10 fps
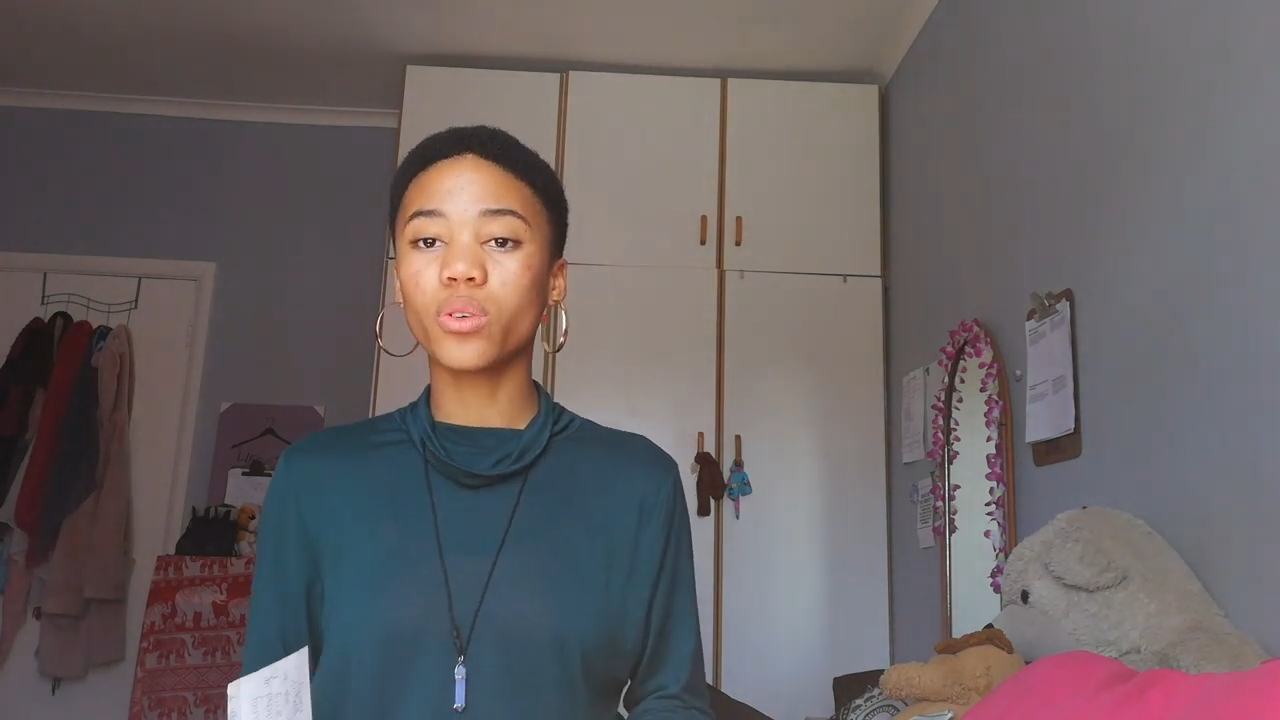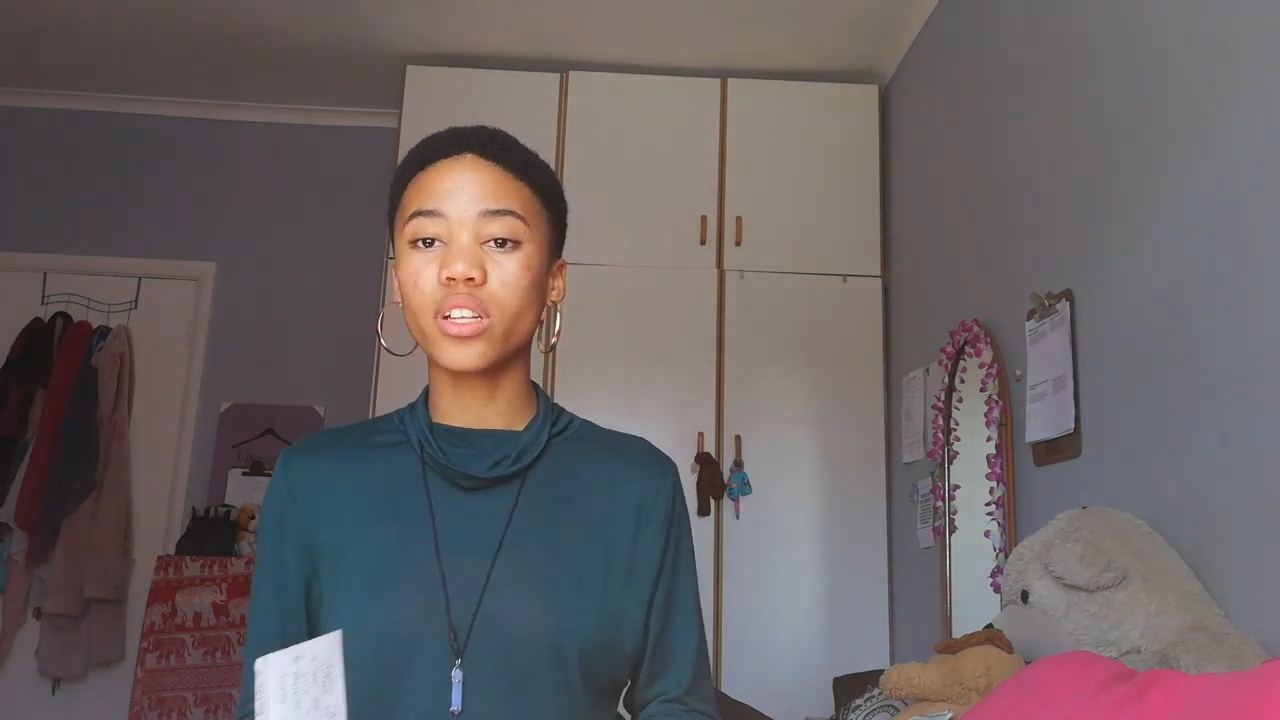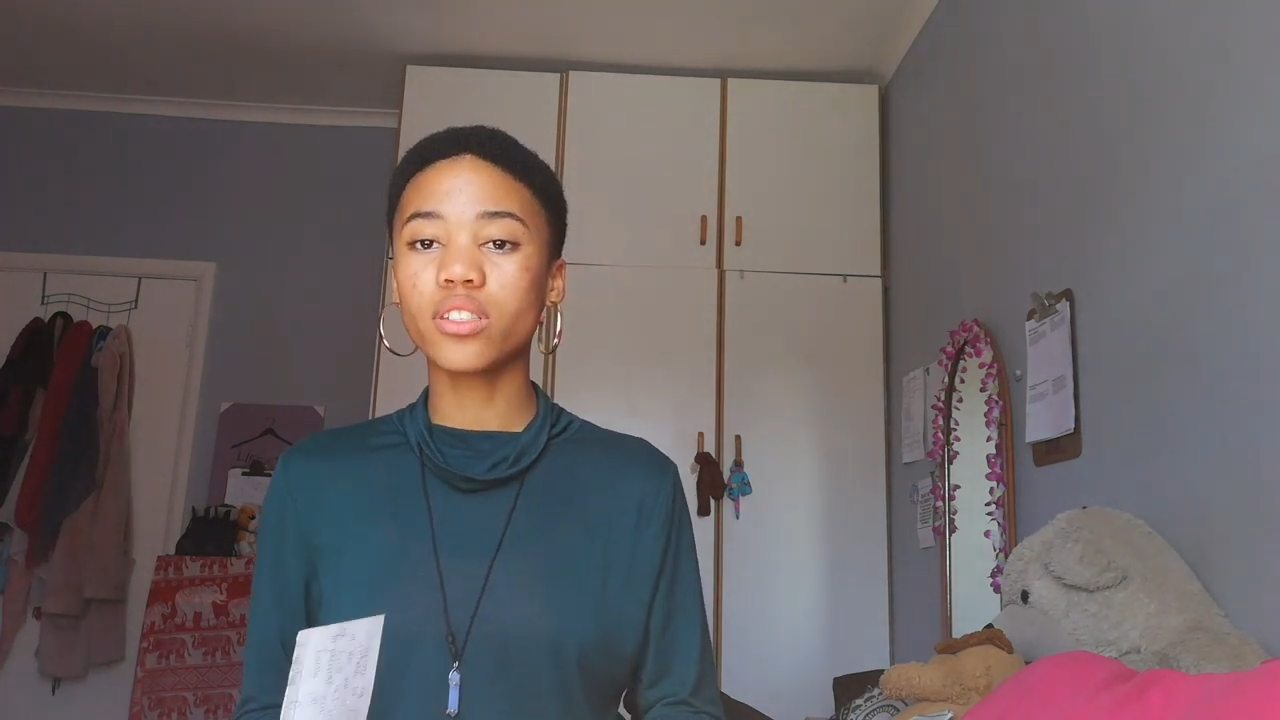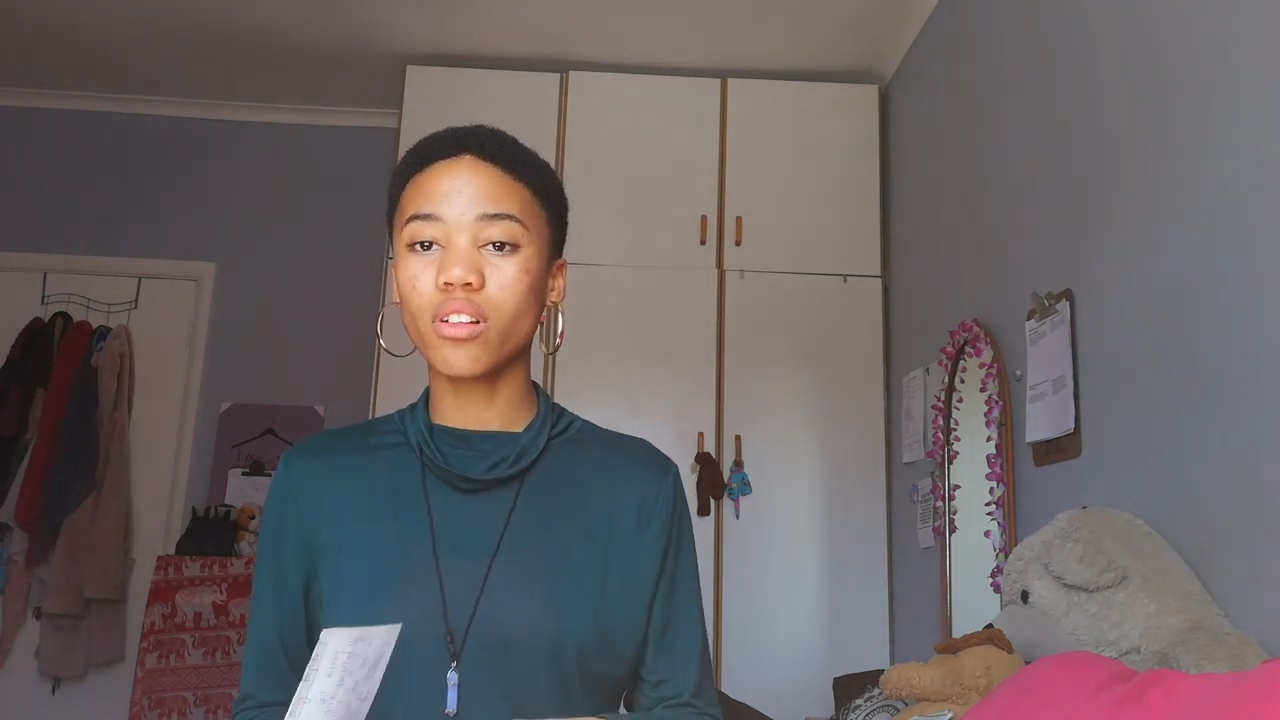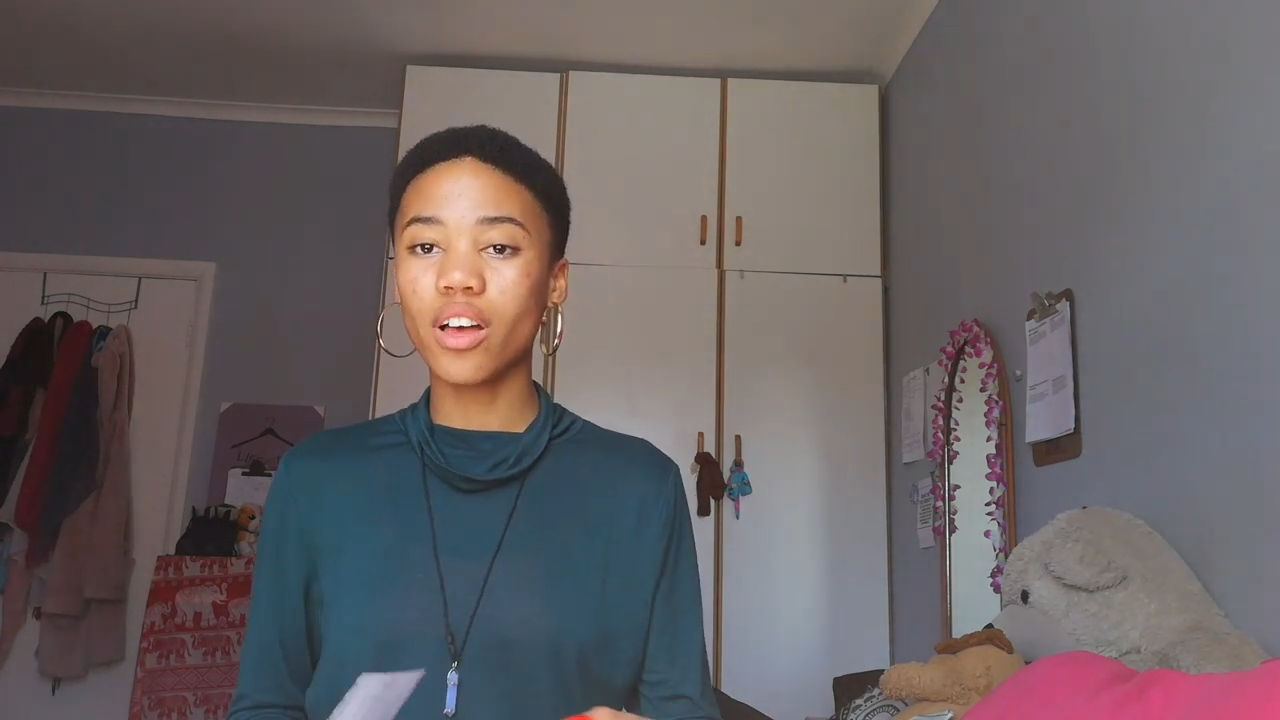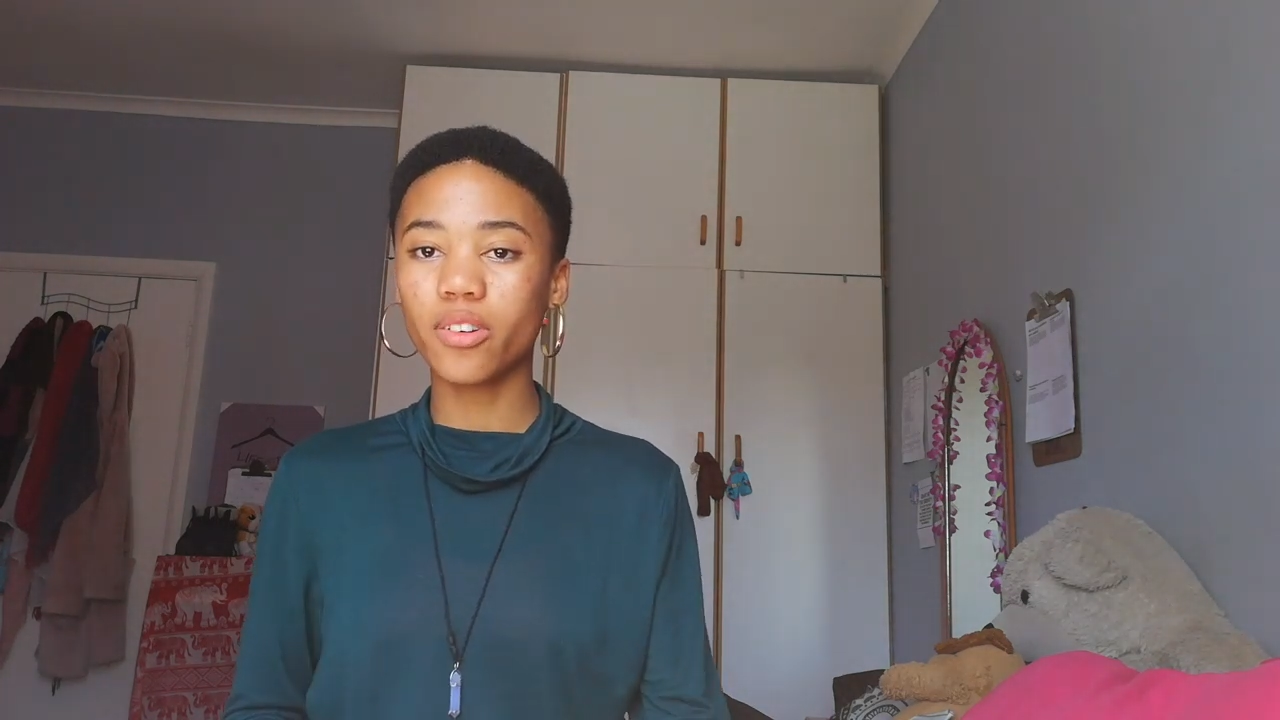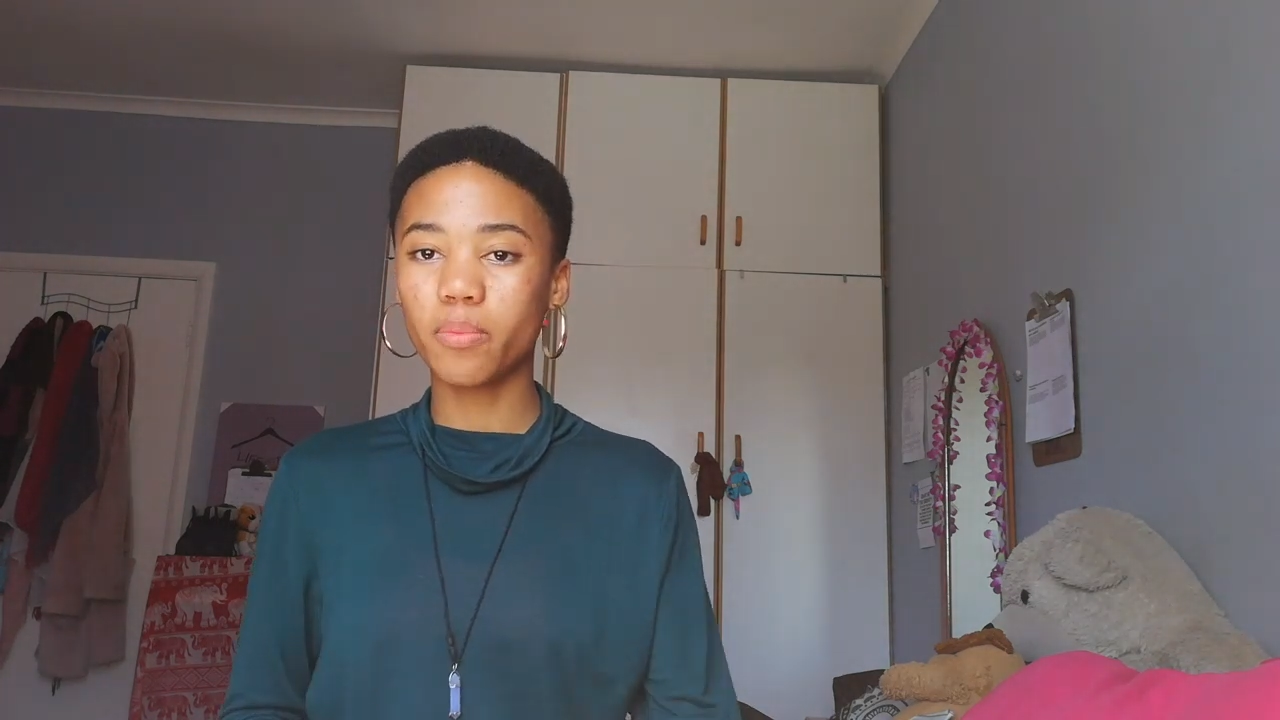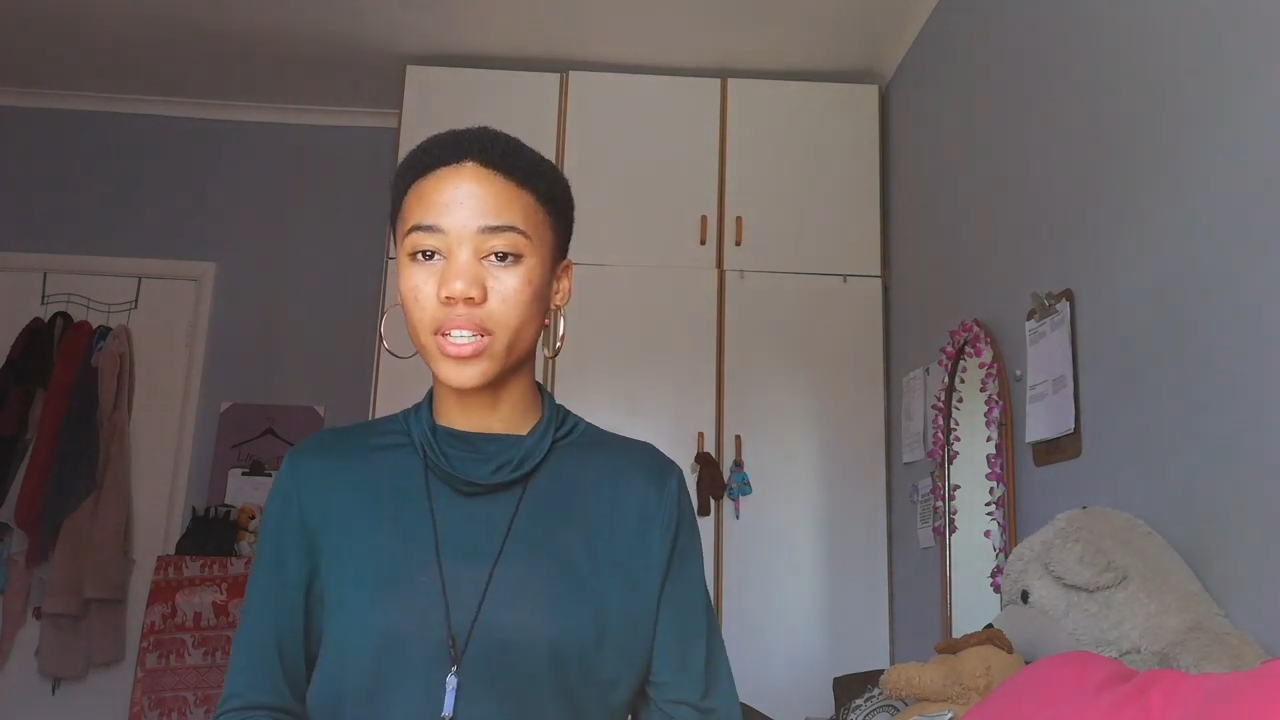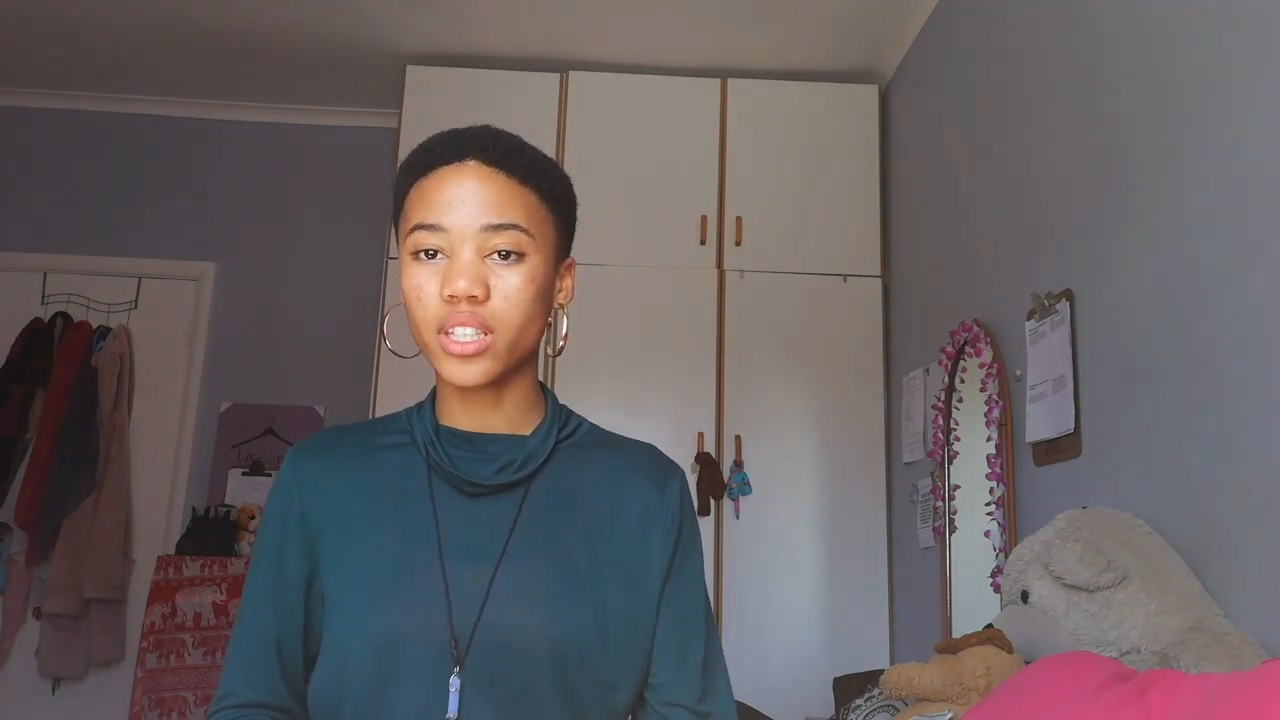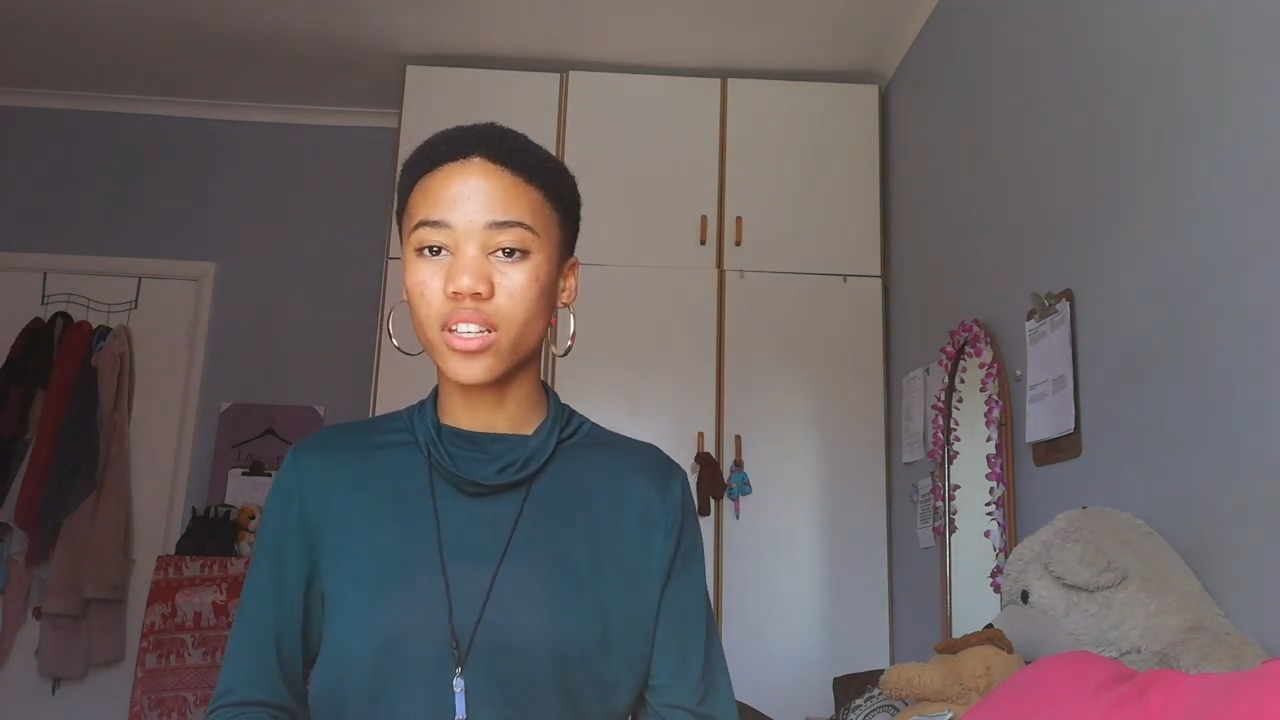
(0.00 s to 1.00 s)
can still have a
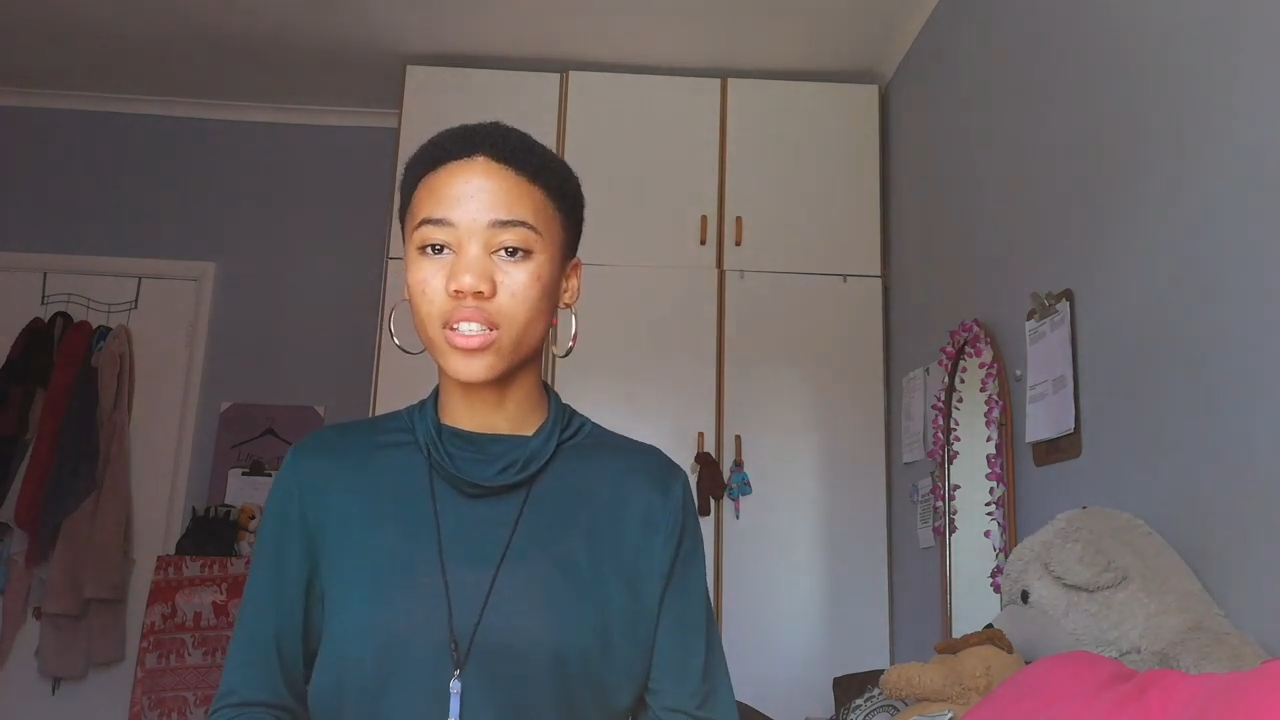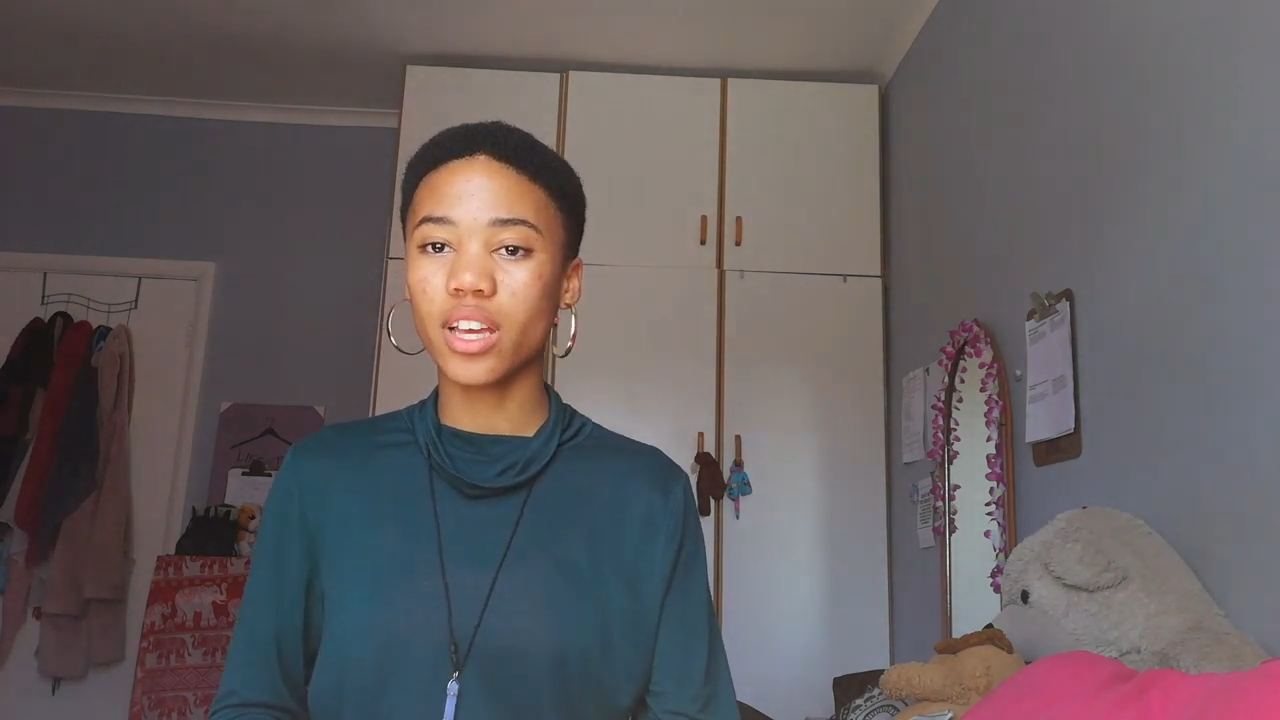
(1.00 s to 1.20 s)
business